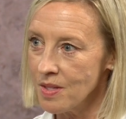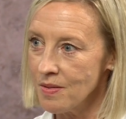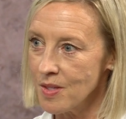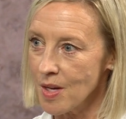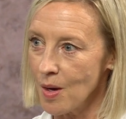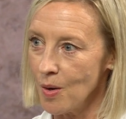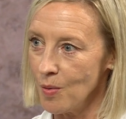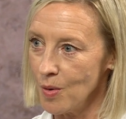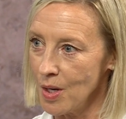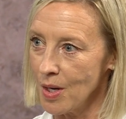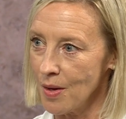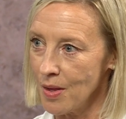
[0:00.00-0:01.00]
so
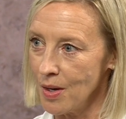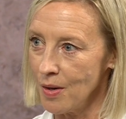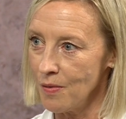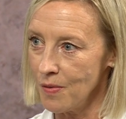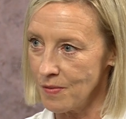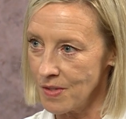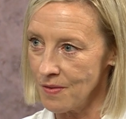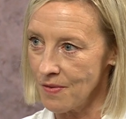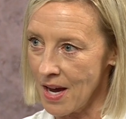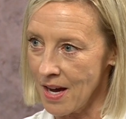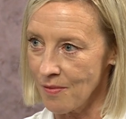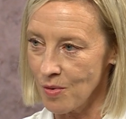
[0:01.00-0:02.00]
the new
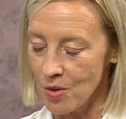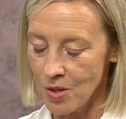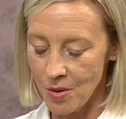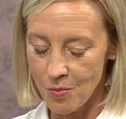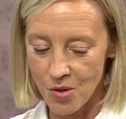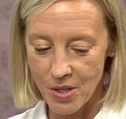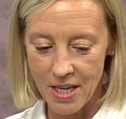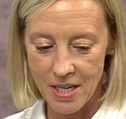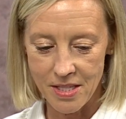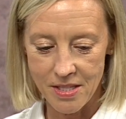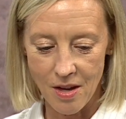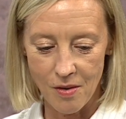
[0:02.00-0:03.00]
55 will get
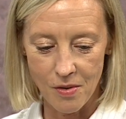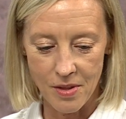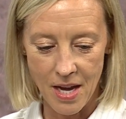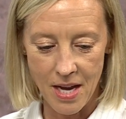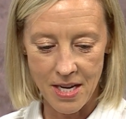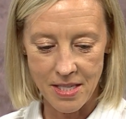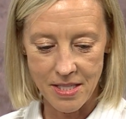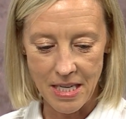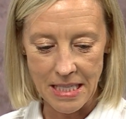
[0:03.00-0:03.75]
us over that.